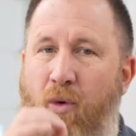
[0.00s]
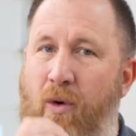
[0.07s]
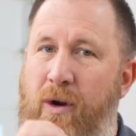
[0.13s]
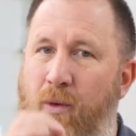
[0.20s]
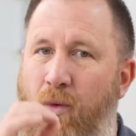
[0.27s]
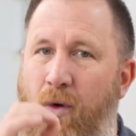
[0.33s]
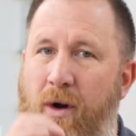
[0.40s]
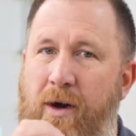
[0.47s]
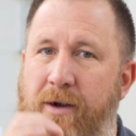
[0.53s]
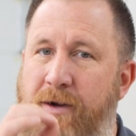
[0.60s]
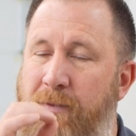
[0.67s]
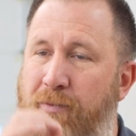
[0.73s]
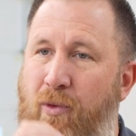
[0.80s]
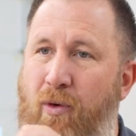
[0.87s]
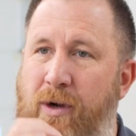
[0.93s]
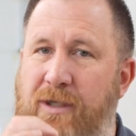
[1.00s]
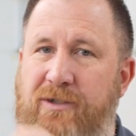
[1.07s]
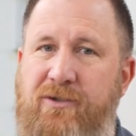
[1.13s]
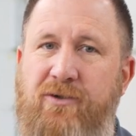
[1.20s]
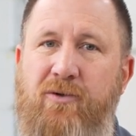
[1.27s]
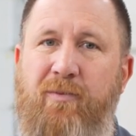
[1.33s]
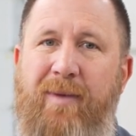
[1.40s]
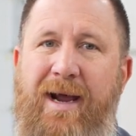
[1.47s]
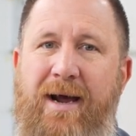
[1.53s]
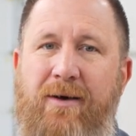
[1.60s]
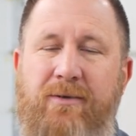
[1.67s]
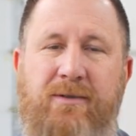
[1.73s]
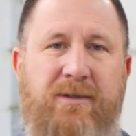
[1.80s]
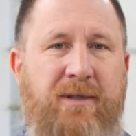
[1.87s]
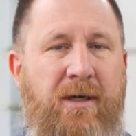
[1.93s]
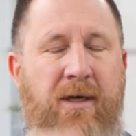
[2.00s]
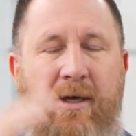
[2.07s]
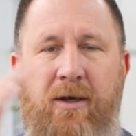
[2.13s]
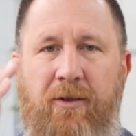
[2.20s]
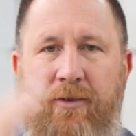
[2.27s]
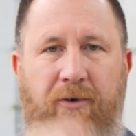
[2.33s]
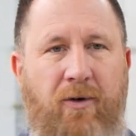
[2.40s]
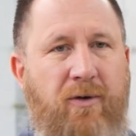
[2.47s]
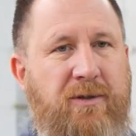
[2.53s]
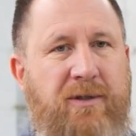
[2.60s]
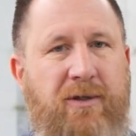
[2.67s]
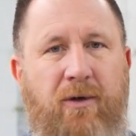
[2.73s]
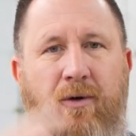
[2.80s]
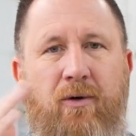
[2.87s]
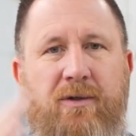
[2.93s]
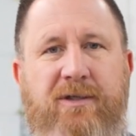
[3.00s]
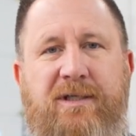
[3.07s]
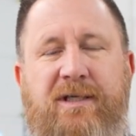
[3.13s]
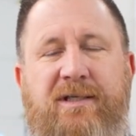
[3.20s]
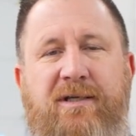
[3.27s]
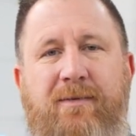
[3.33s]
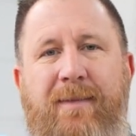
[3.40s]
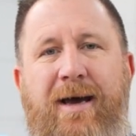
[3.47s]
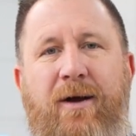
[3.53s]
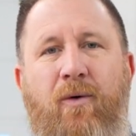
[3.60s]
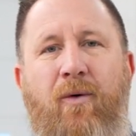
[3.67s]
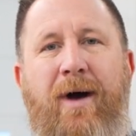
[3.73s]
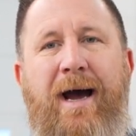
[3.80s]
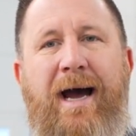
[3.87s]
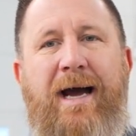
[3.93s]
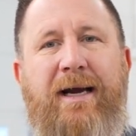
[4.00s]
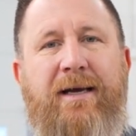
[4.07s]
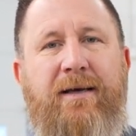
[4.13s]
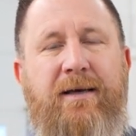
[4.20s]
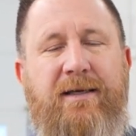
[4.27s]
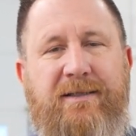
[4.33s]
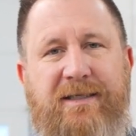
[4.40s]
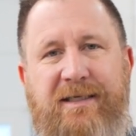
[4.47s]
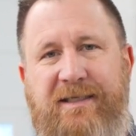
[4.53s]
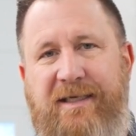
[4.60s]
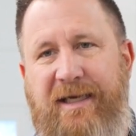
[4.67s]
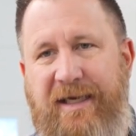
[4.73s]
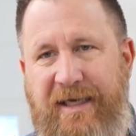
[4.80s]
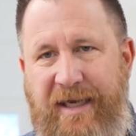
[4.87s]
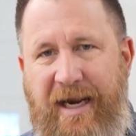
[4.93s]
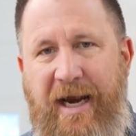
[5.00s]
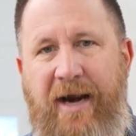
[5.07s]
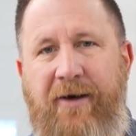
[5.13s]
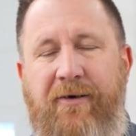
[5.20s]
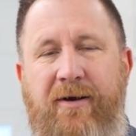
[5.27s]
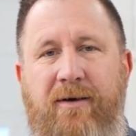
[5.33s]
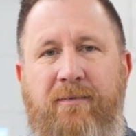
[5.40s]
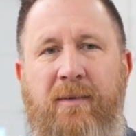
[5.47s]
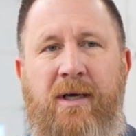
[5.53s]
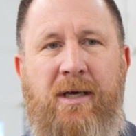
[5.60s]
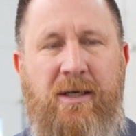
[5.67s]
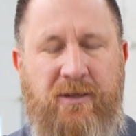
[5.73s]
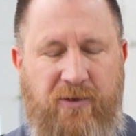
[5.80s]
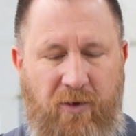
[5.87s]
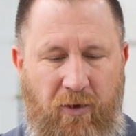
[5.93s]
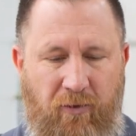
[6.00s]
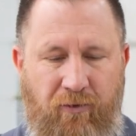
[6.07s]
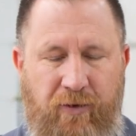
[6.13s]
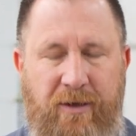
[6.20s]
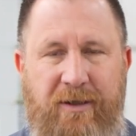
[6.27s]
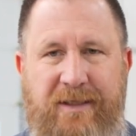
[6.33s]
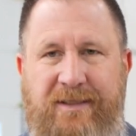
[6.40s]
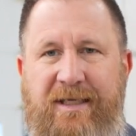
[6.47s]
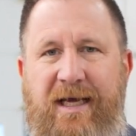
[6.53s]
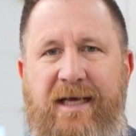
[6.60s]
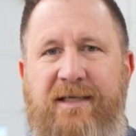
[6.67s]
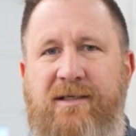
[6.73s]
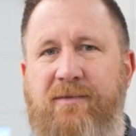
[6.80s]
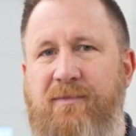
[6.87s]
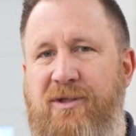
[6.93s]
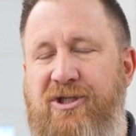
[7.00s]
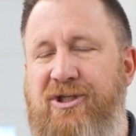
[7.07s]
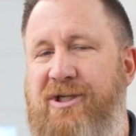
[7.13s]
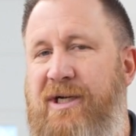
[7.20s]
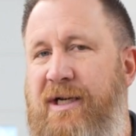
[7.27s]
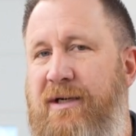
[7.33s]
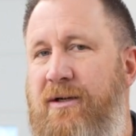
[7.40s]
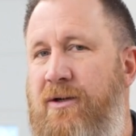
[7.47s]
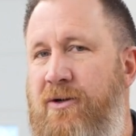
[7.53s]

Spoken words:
0.1 to 0.2 pounds throws the whole system out of whack, and it's easy to get air in them. So it really takes a machine to